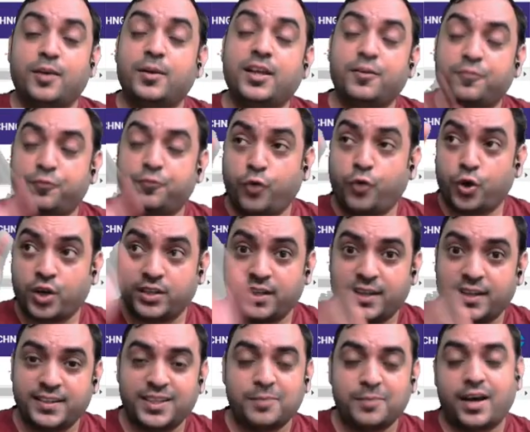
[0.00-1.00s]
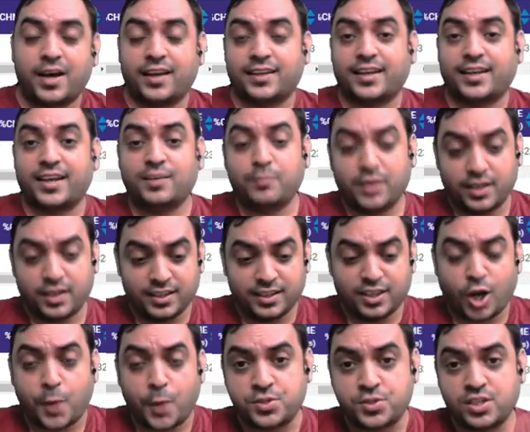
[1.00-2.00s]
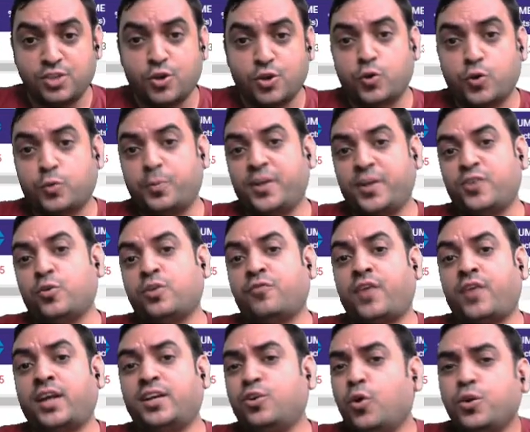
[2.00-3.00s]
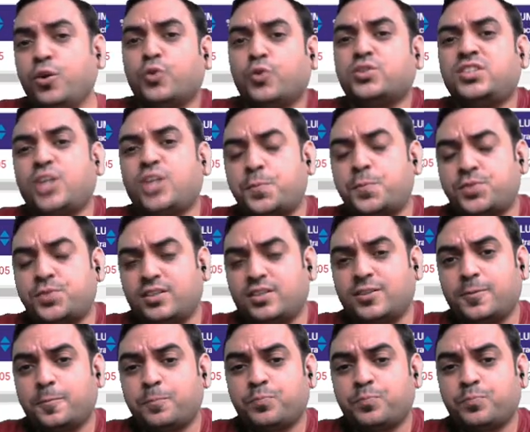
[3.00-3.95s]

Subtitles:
400 in the market. But in the option, you have to pay 2500. Don't use the option.